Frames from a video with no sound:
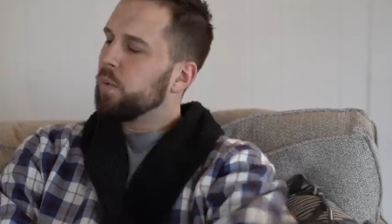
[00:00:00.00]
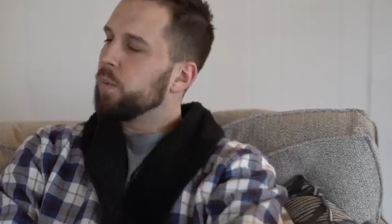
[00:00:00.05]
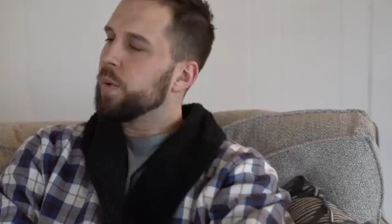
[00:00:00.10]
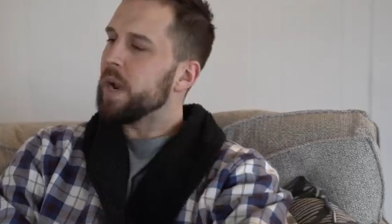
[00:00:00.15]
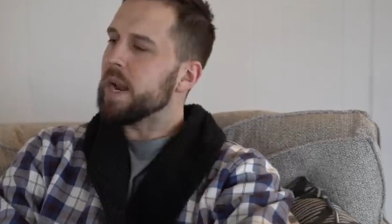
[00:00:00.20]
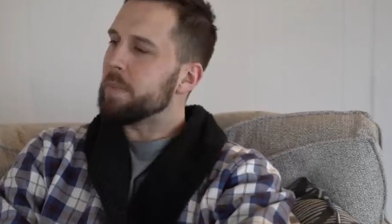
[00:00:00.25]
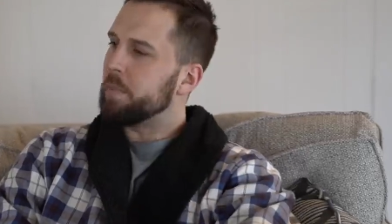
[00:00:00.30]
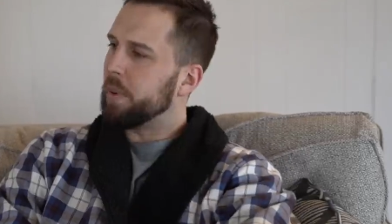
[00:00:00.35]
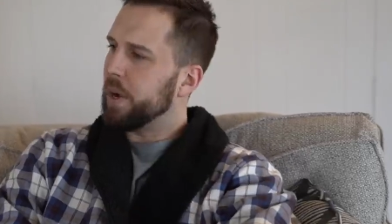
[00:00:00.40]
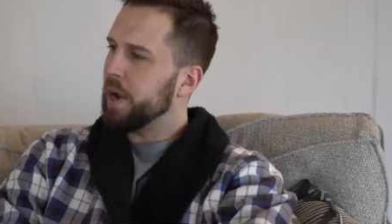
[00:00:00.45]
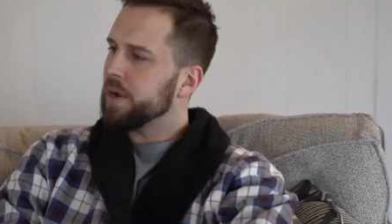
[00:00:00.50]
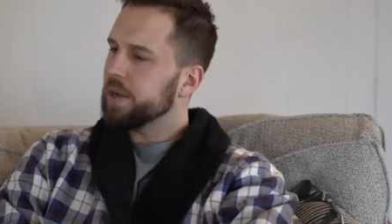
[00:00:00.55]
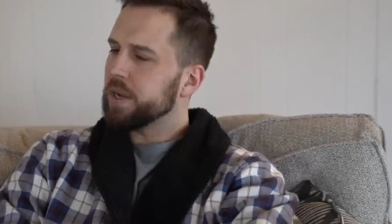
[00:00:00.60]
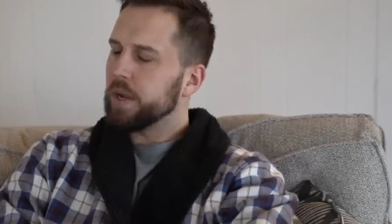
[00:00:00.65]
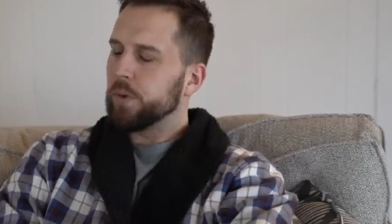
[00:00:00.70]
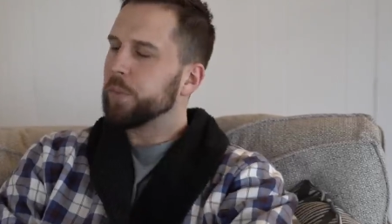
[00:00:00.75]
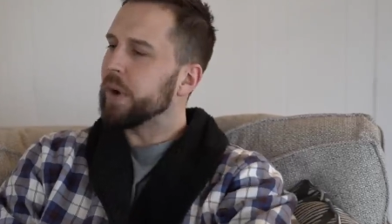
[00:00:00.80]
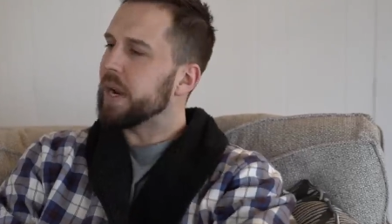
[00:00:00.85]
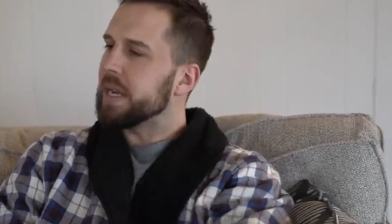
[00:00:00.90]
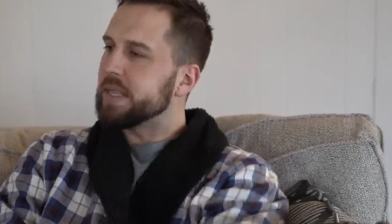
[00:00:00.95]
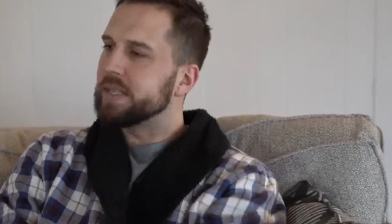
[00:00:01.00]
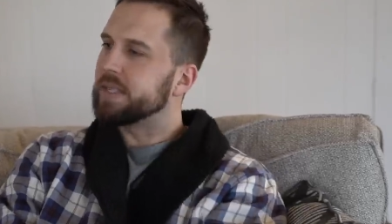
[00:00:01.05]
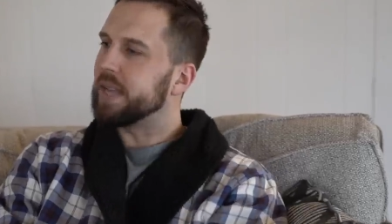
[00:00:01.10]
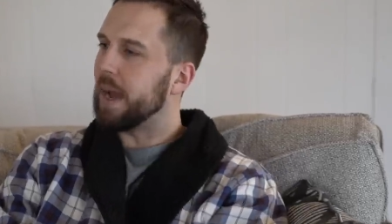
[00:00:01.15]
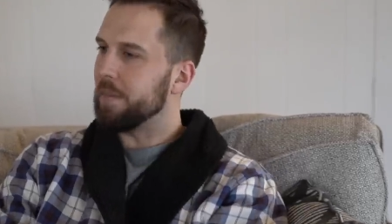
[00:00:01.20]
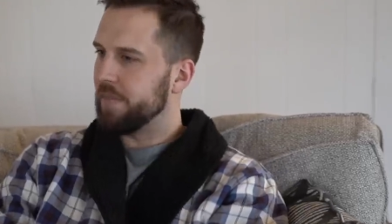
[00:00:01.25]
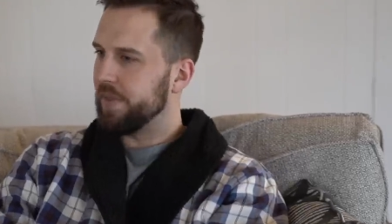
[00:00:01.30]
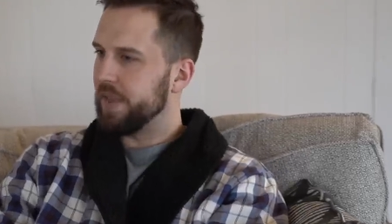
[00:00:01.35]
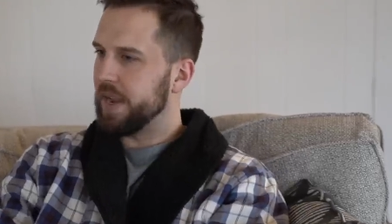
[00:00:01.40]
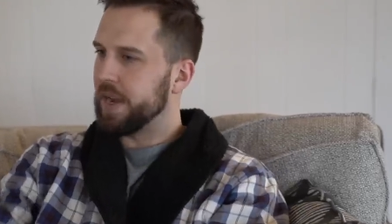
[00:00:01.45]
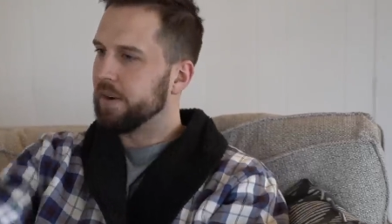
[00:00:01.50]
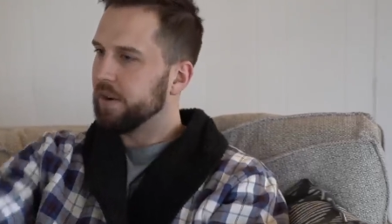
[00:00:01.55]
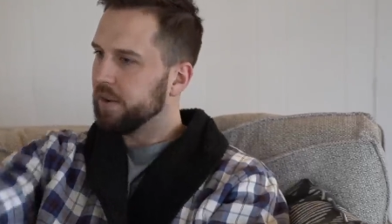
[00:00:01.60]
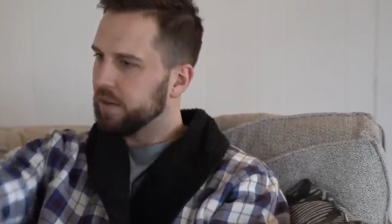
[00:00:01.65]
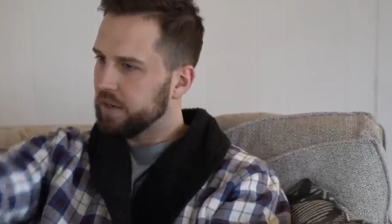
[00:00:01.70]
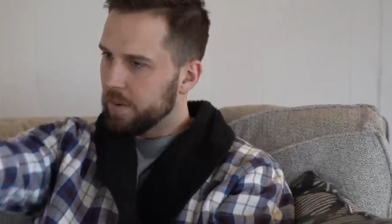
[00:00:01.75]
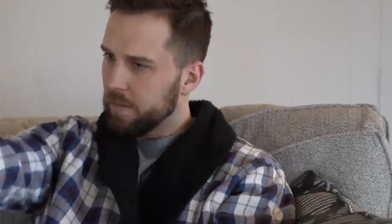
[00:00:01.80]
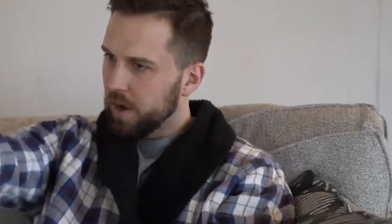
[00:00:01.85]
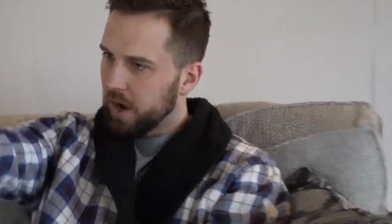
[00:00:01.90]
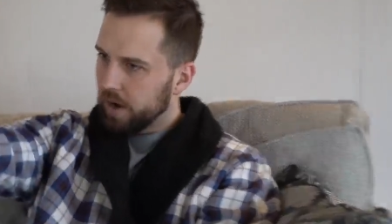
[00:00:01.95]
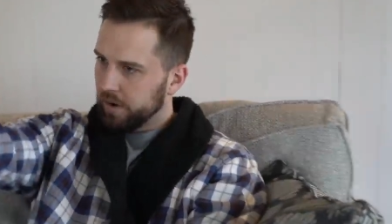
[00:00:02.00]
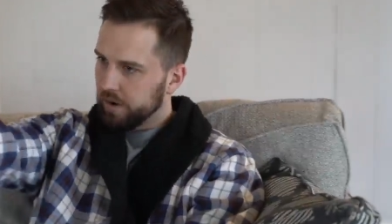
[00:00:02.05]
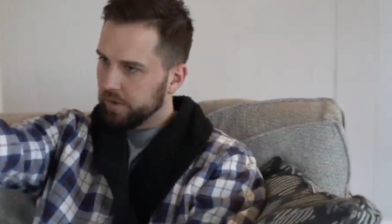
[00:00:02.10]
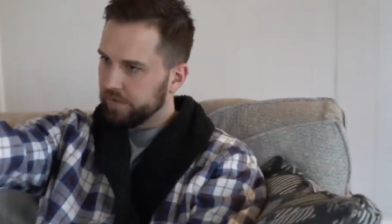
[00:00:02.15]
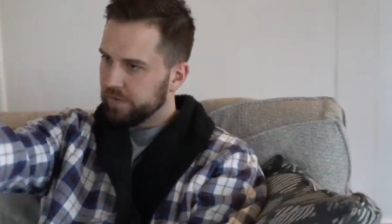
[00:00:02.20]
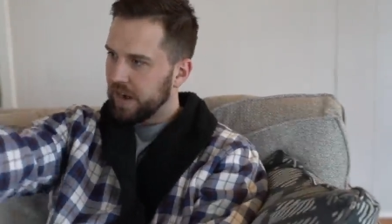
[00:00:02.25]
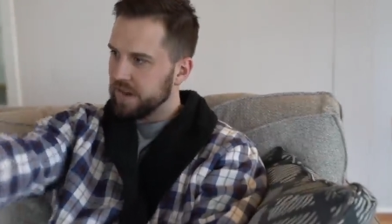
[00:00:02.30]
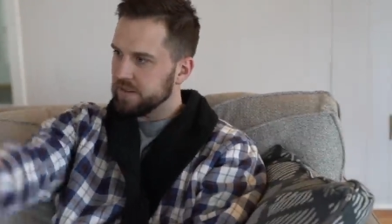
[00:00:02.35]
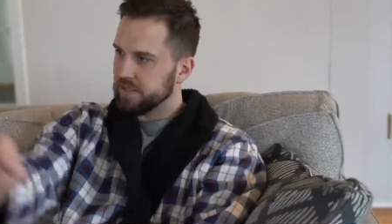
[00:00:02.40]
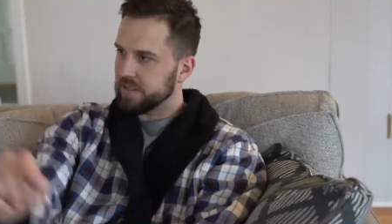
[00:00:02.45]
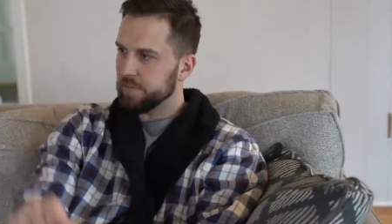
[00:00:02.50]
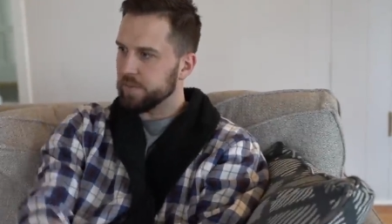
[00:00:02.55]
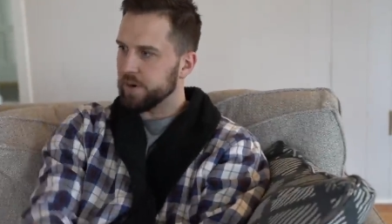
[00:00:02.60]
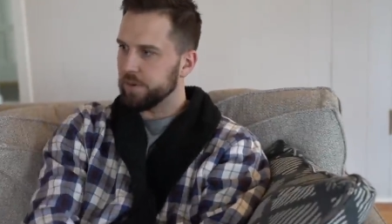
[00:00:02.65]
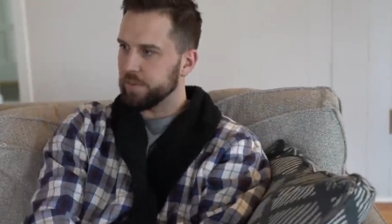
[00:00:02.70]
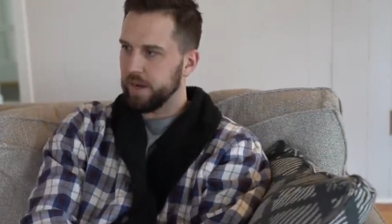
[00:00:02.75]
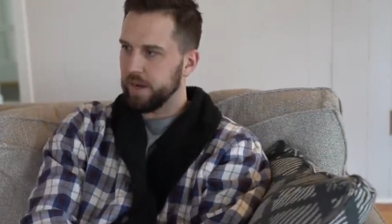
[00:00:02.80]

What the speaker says: Read a book. Read something. Come on, find something to